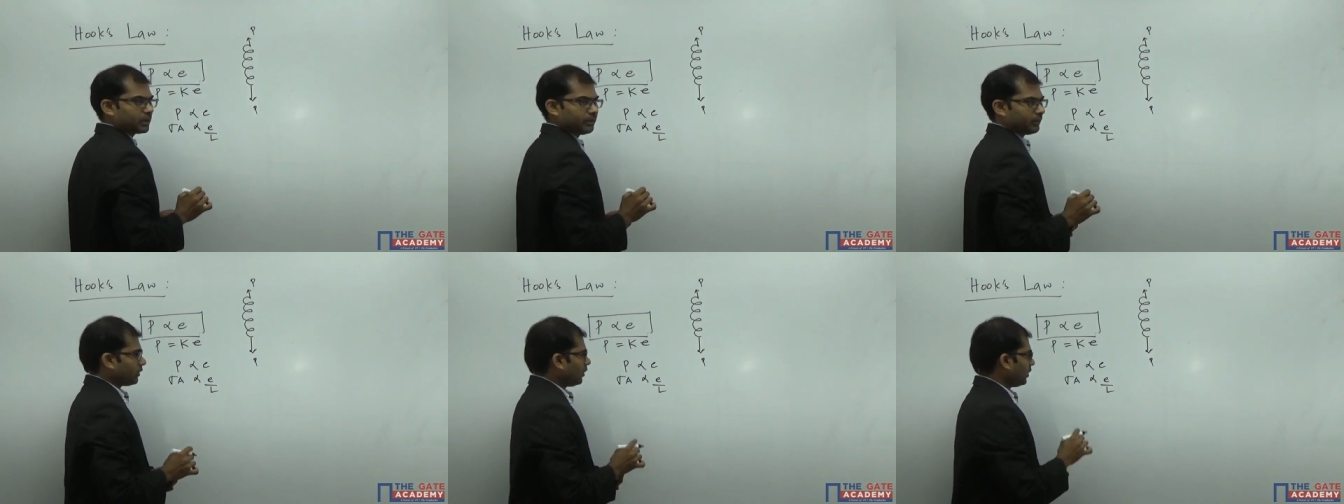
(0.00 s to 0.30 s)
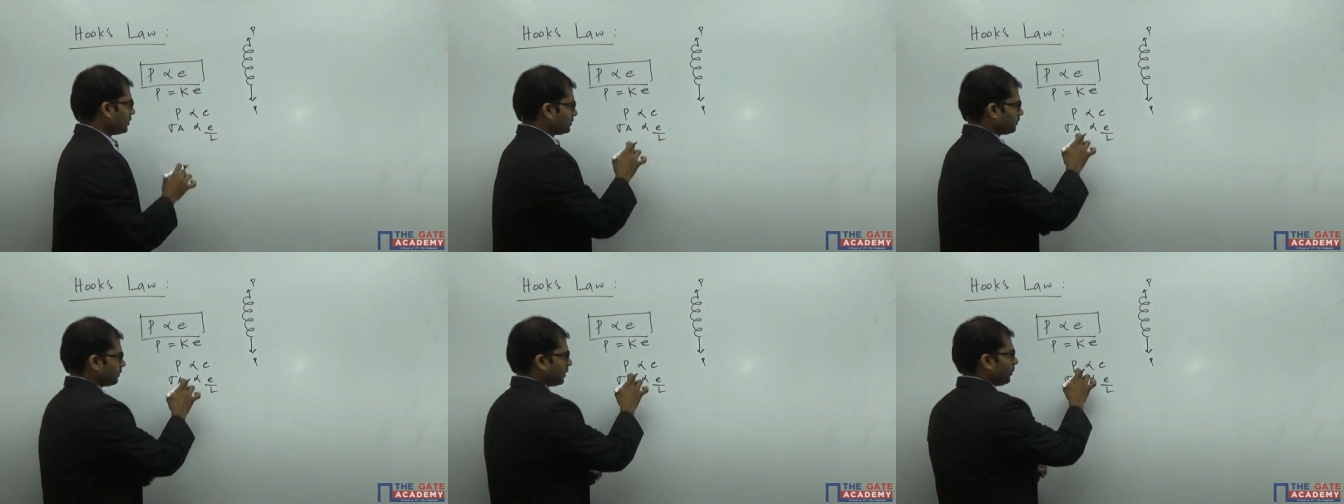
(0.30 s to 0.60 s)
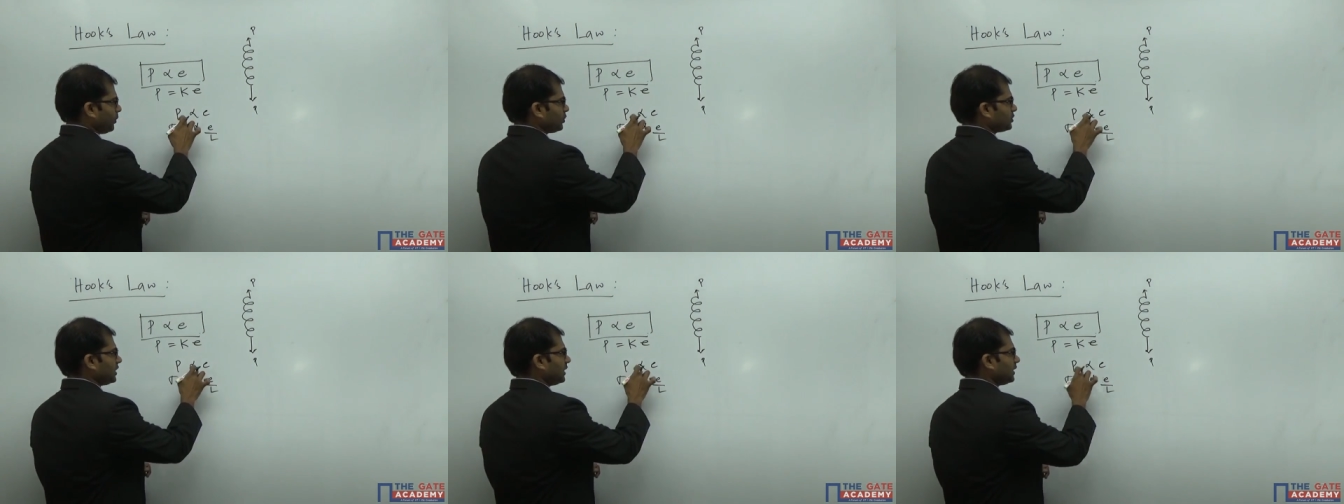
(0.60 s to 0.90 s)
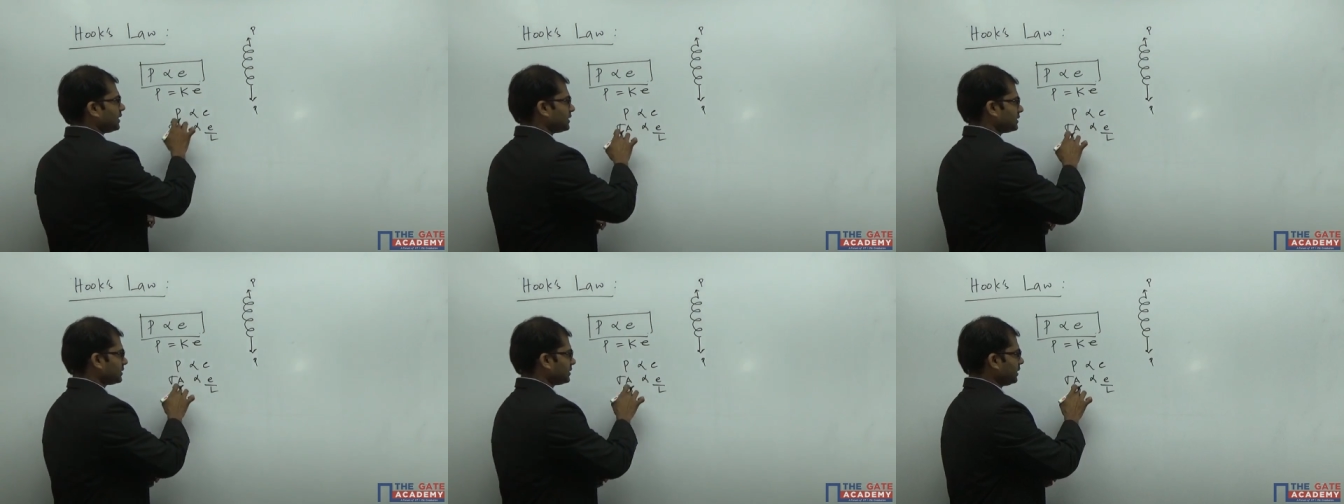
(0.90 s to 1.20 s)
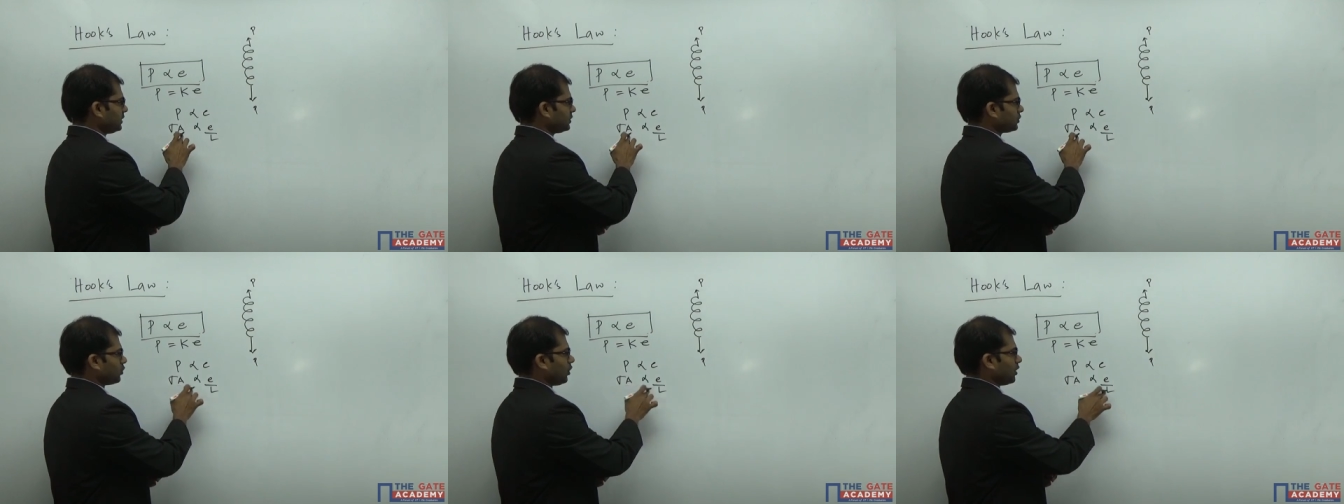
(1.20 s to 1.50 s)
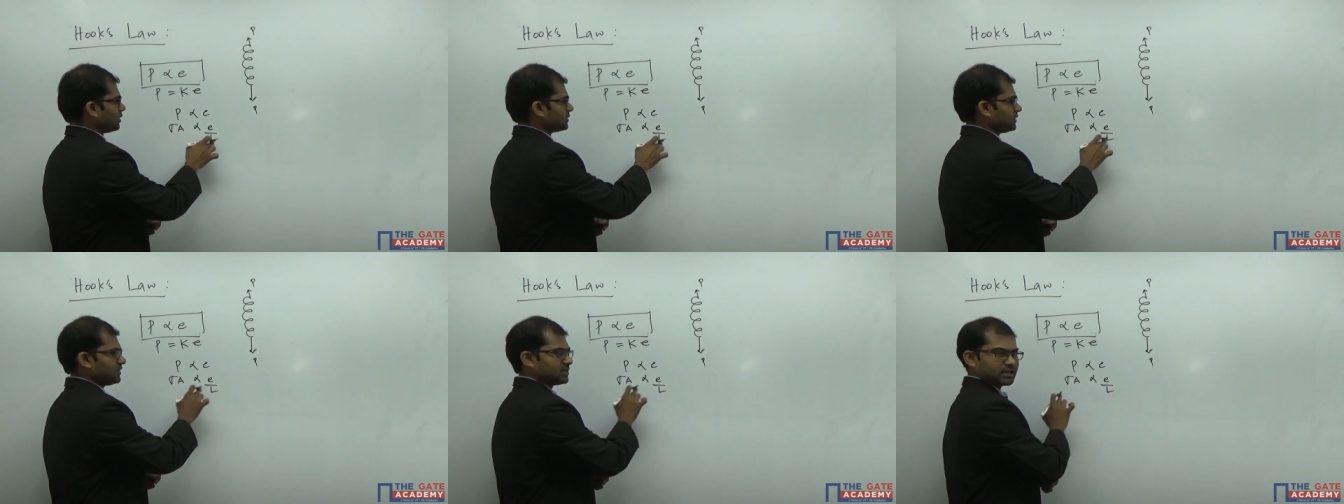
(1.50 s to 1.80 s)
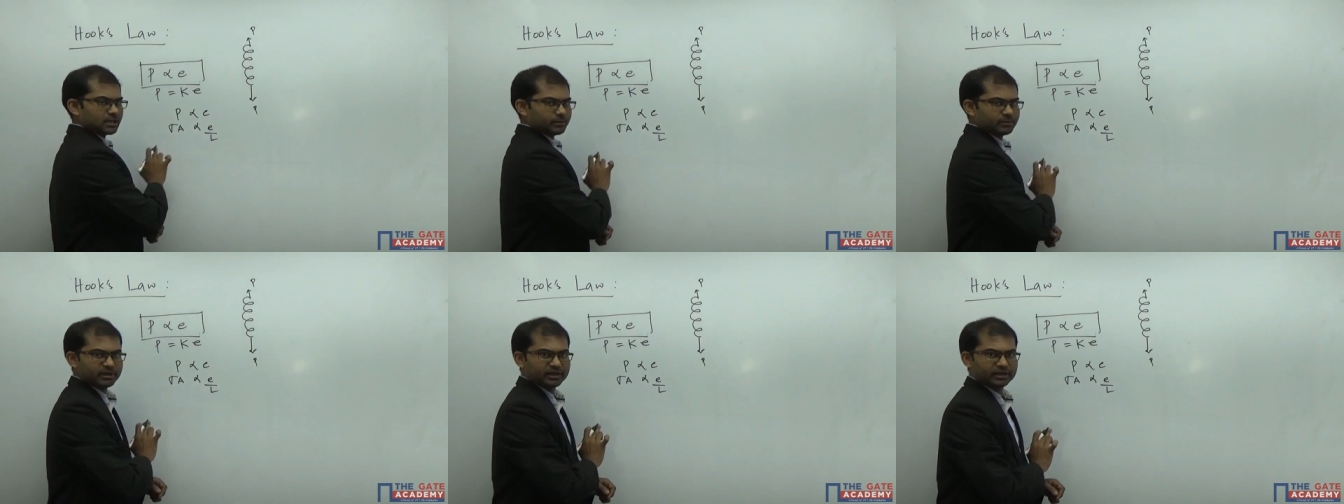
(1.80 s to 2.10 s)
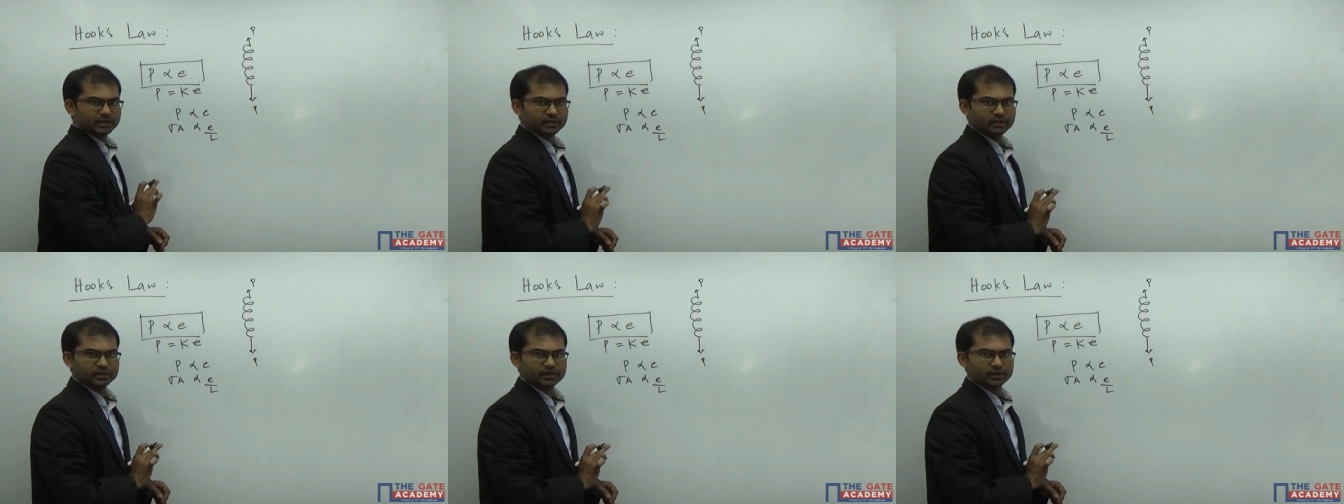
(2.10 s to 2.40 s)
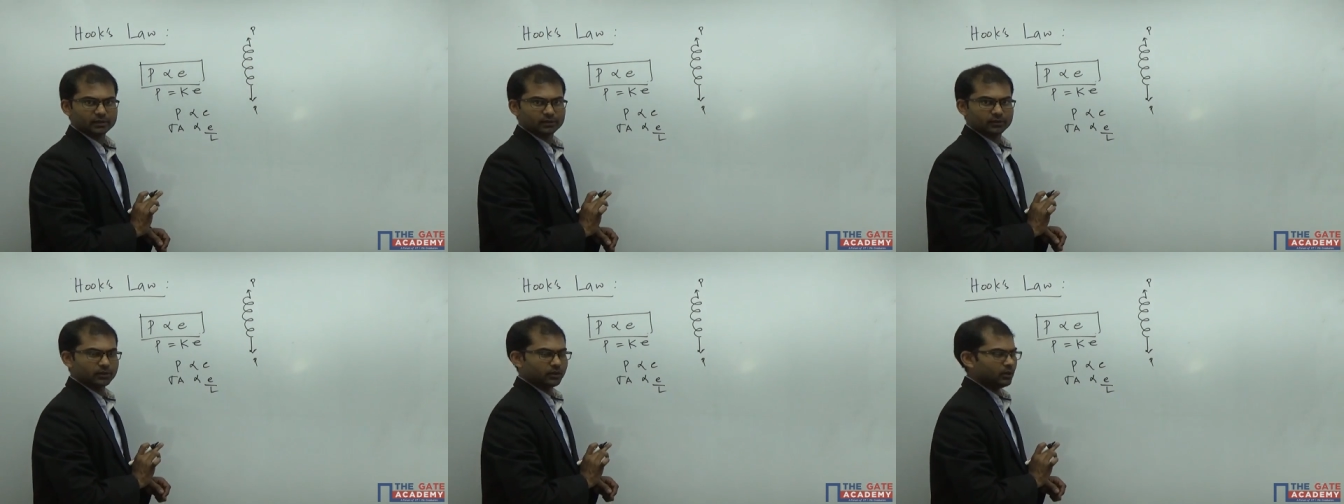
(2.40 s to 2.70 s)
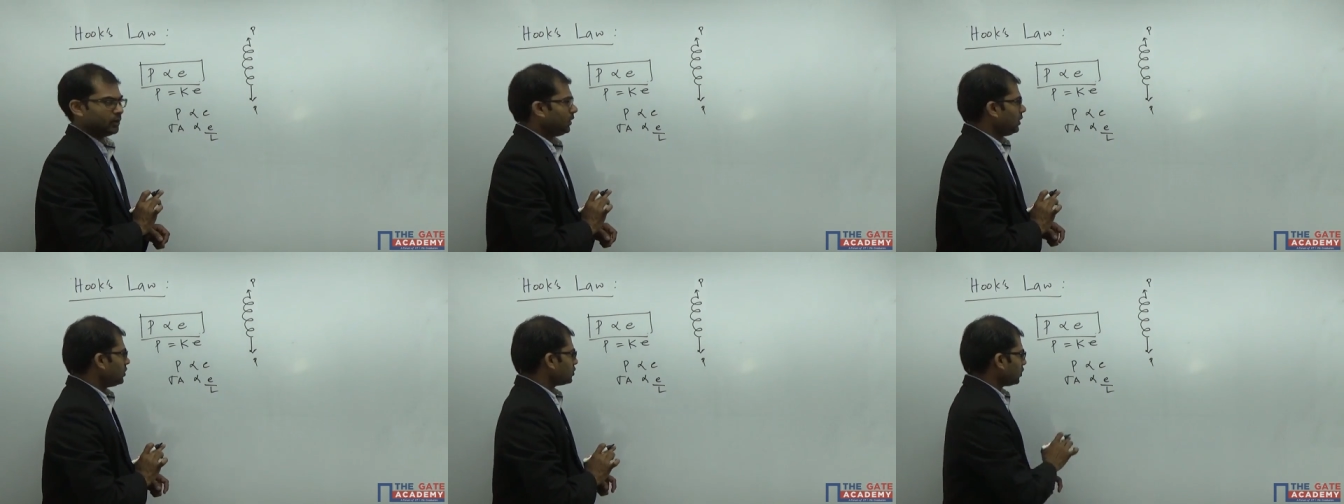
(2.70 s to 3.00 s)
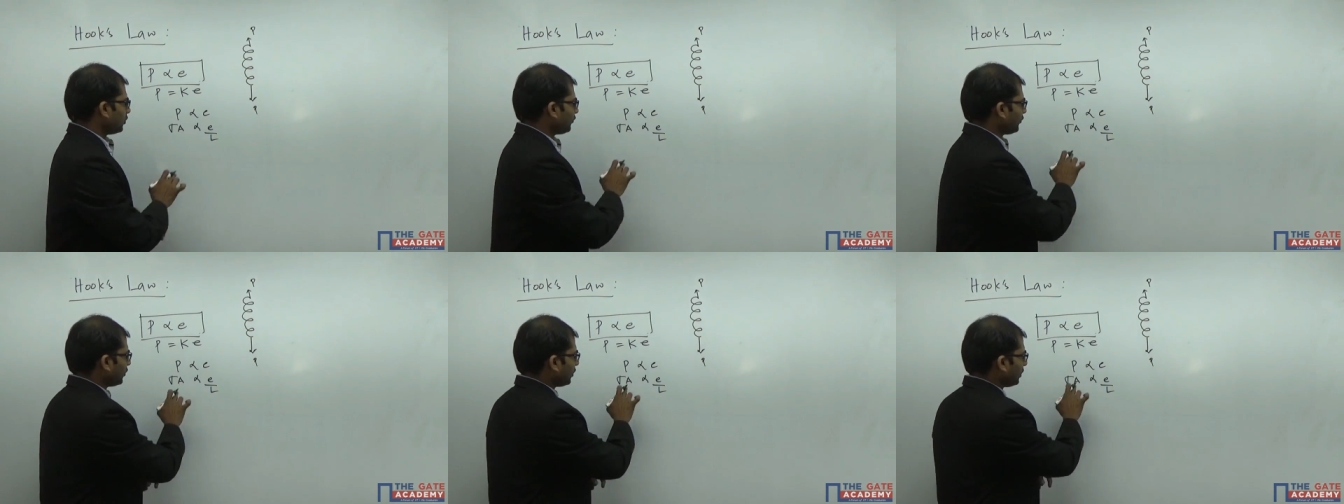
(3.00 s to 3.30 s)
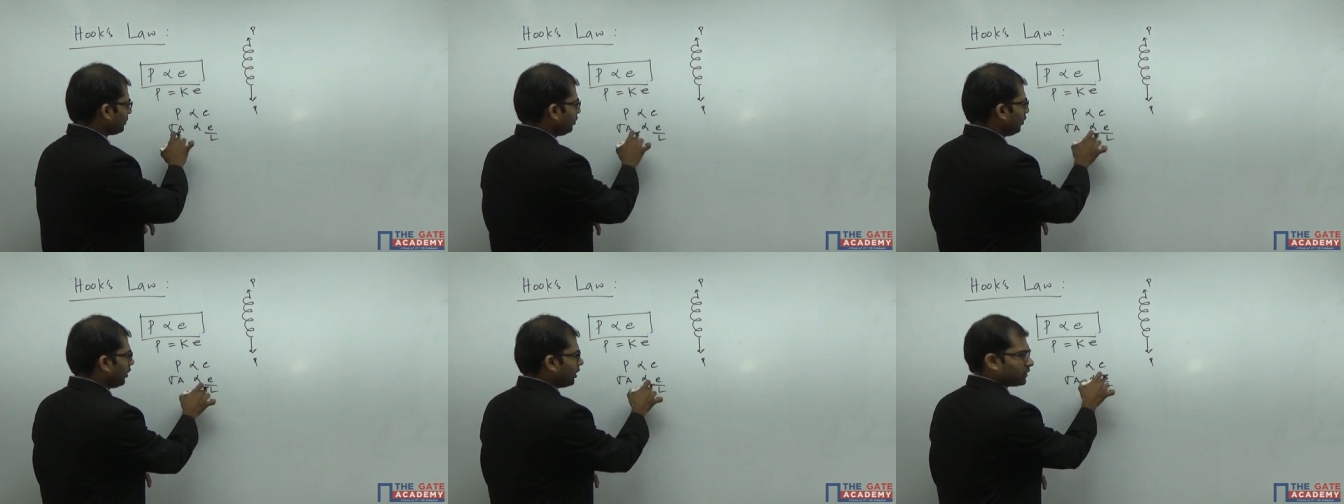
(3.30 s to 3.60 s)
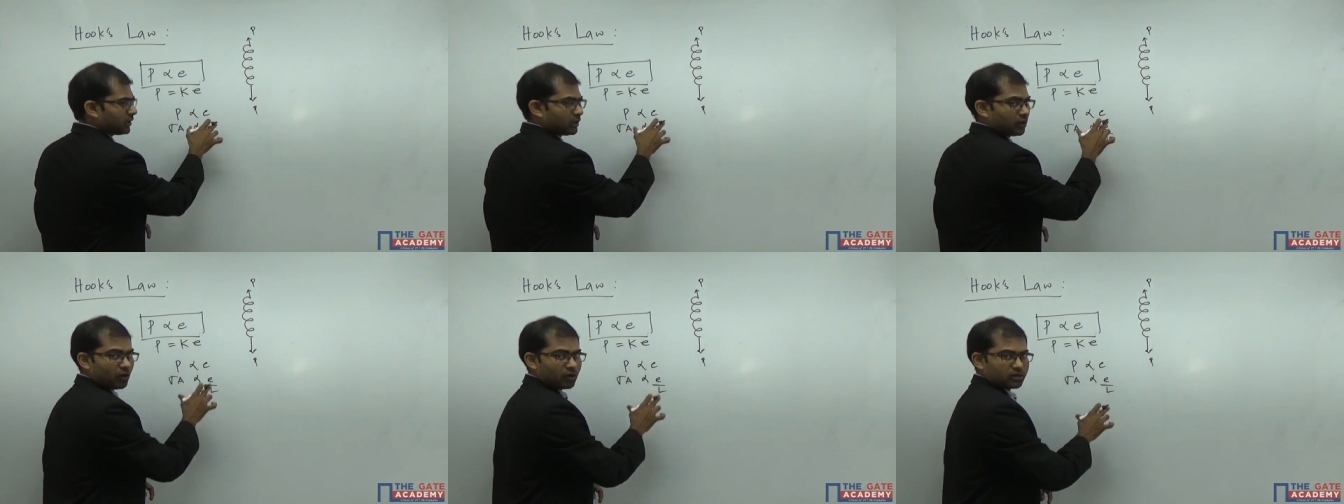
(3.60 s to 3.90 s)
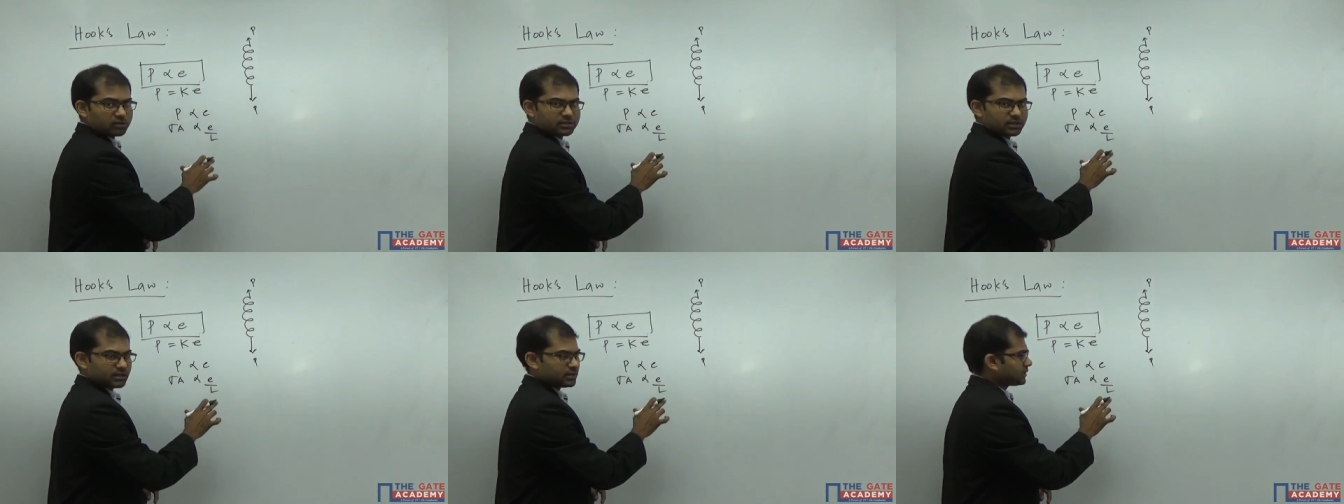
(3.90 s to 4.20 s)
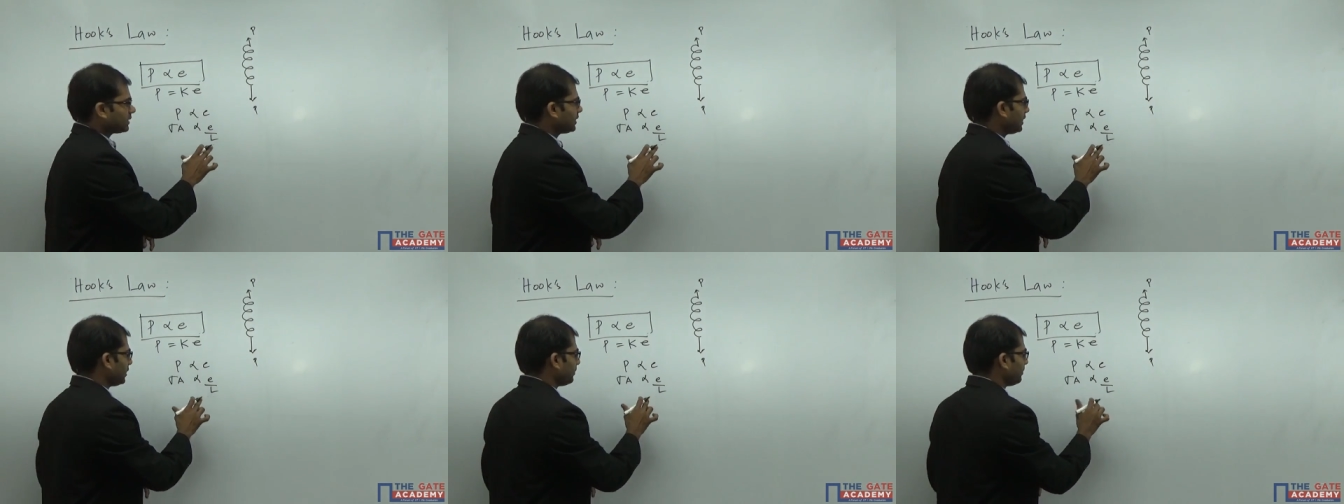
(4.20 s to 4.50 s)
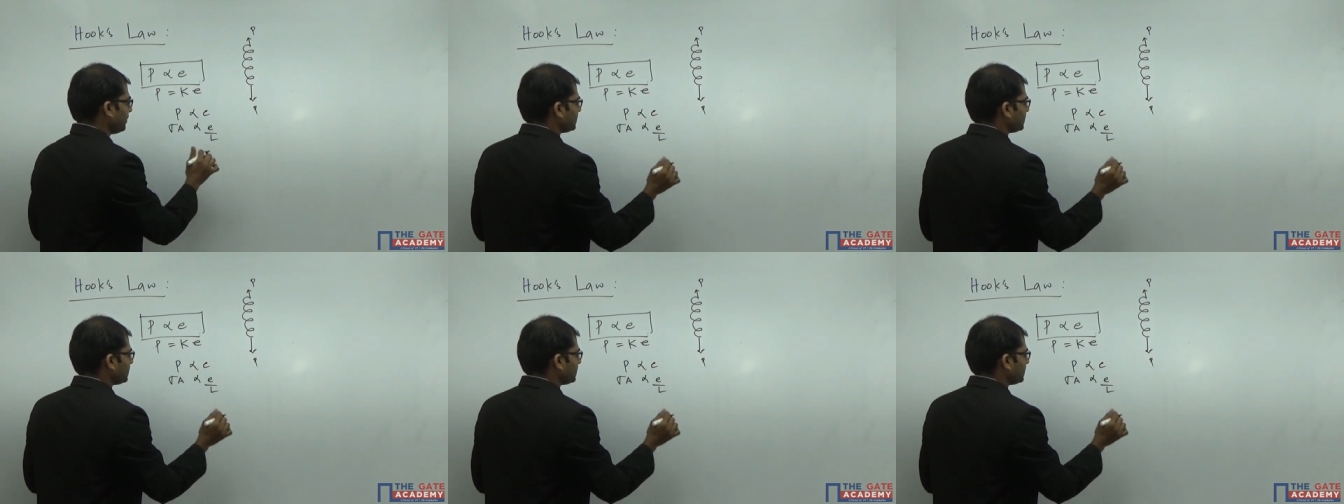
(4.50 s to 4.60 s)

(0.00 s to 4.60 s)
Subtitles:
Because proportionality is there, so constants can be written here. So if you remove all the constants here,